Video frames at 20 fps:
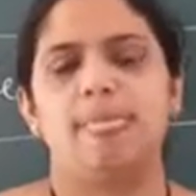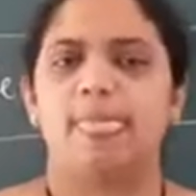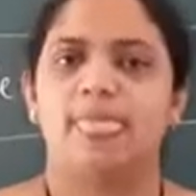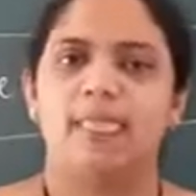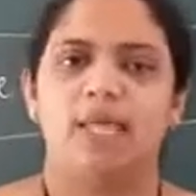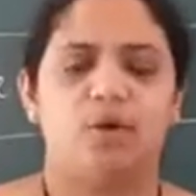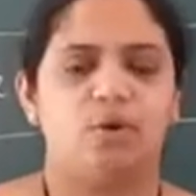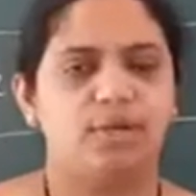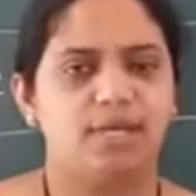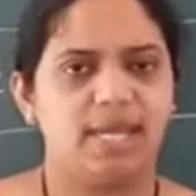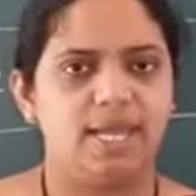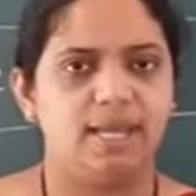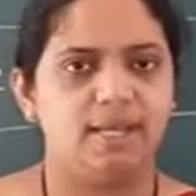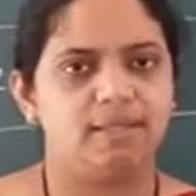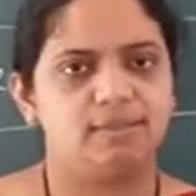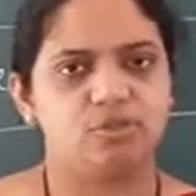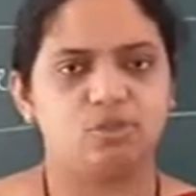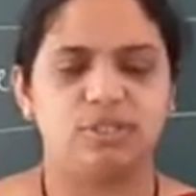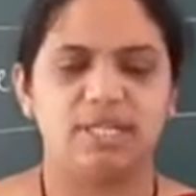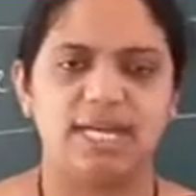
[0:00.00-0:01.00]

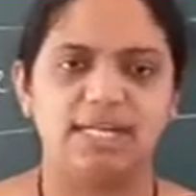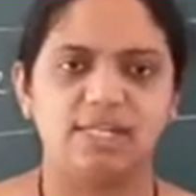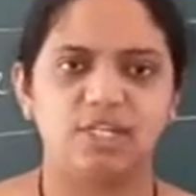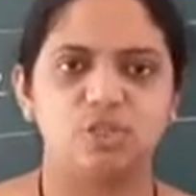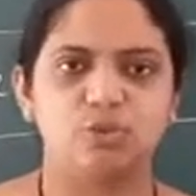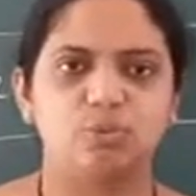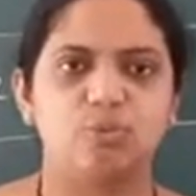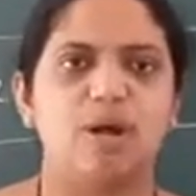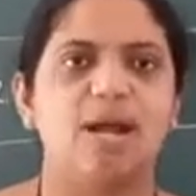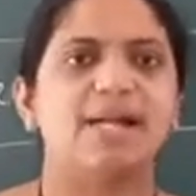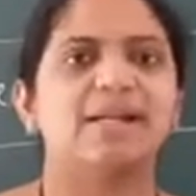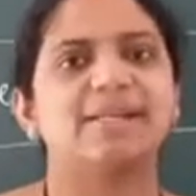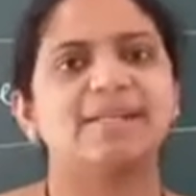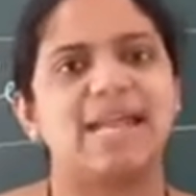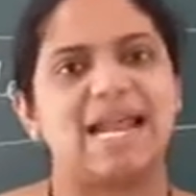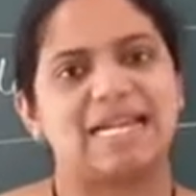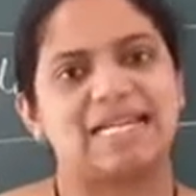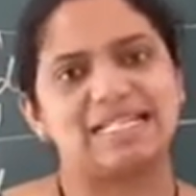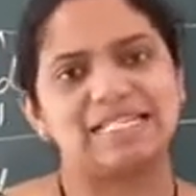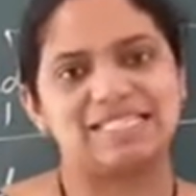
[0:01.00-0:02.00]
Okay, so that is what?
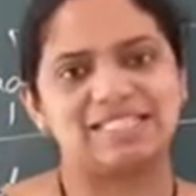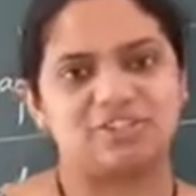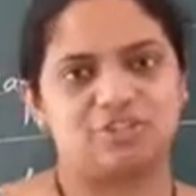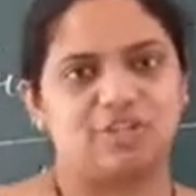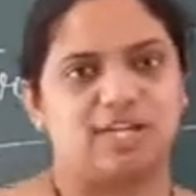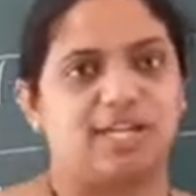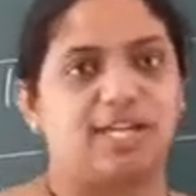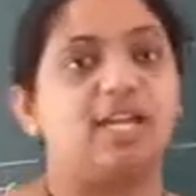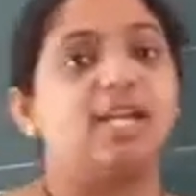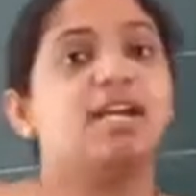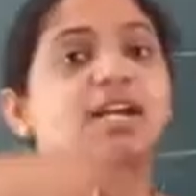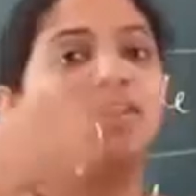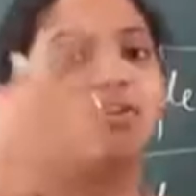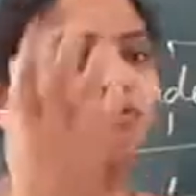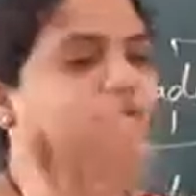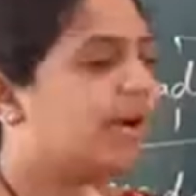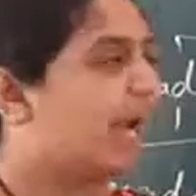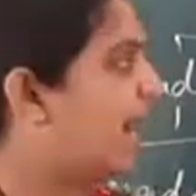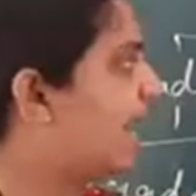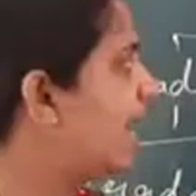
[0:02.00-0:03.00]
That is trade.
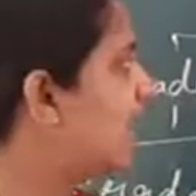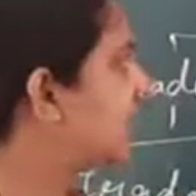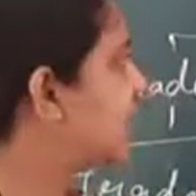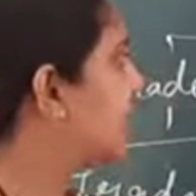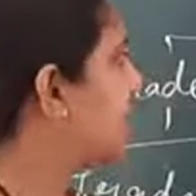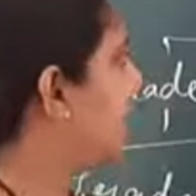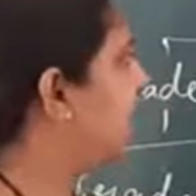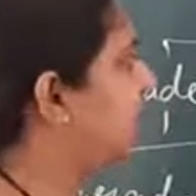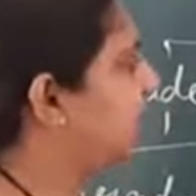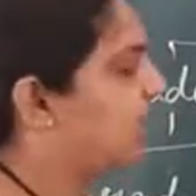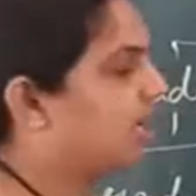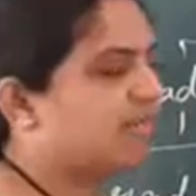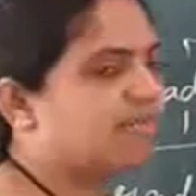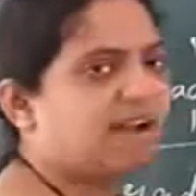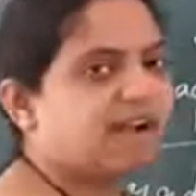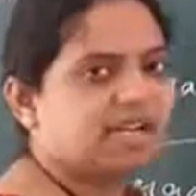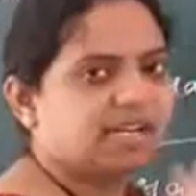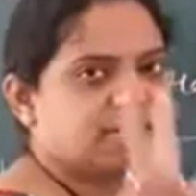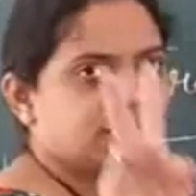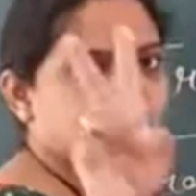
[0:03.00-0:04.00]
Trade is further
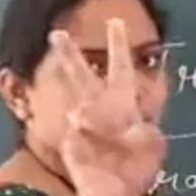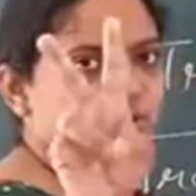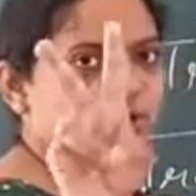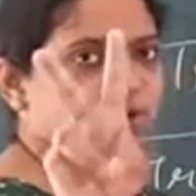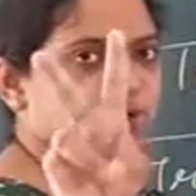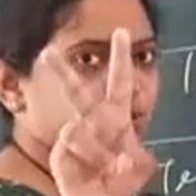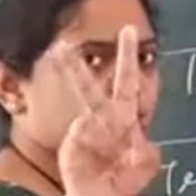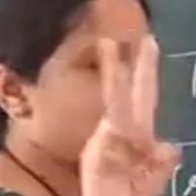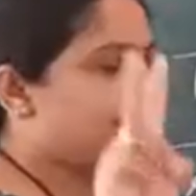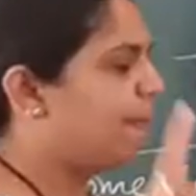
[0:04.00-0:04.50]
divided into two